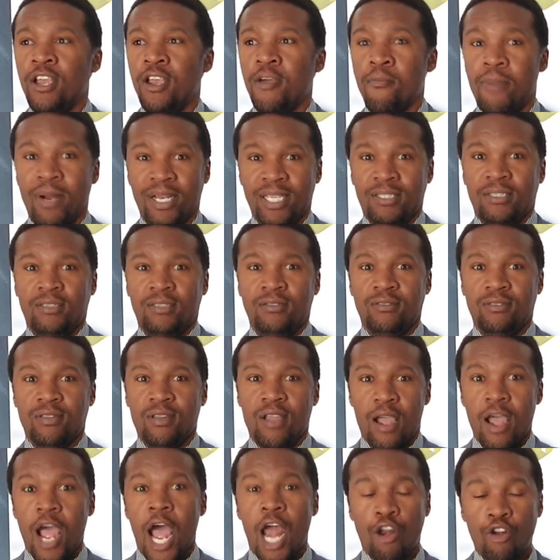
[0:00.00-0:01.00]
but
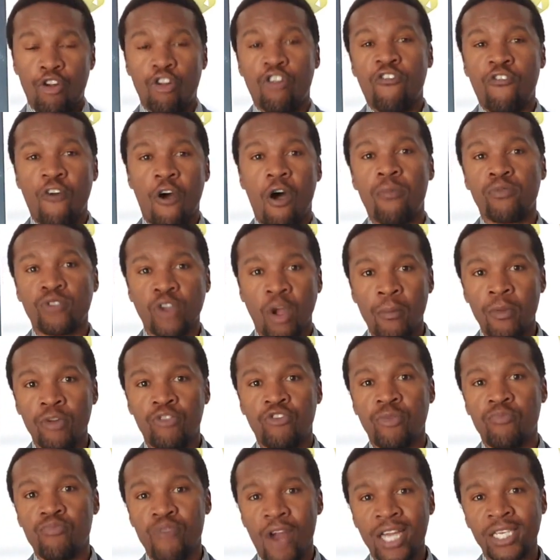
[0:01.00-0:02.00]
a lot of
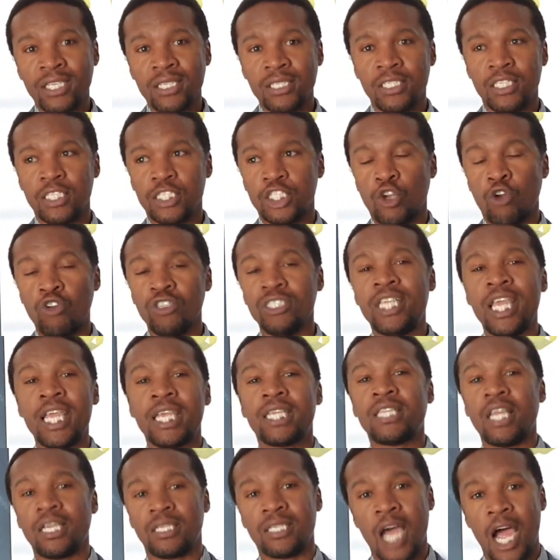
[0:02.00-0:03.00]
optometry practices don't take
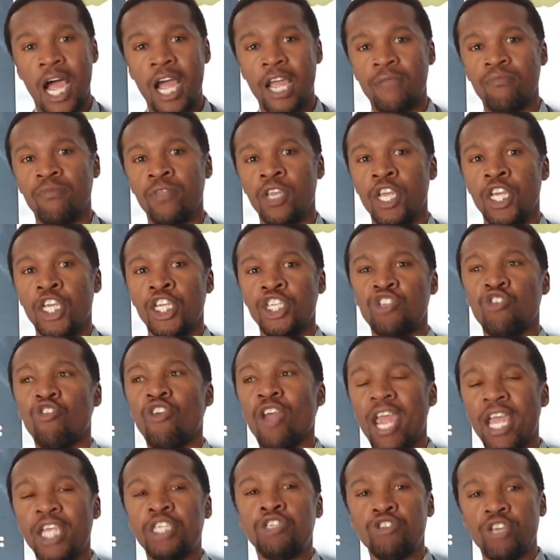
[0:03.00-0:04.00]
the time to
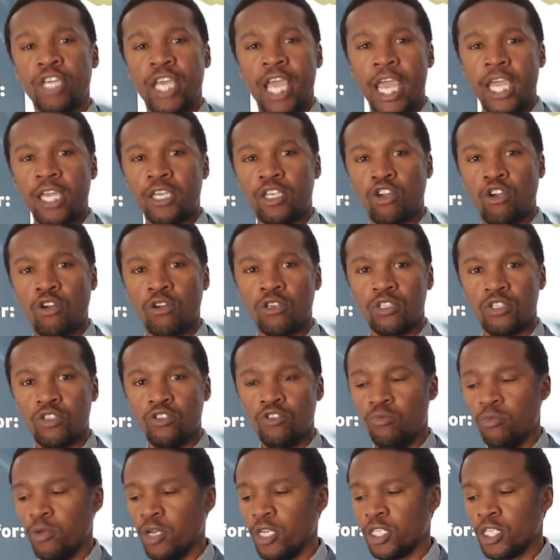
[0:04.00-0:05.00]
educate
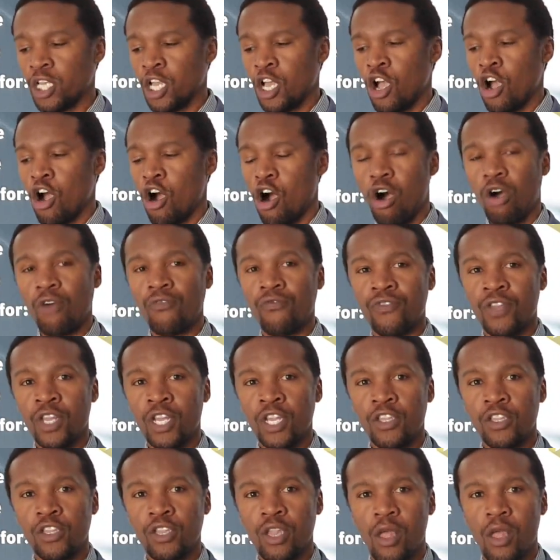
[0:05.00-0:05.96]
consumers on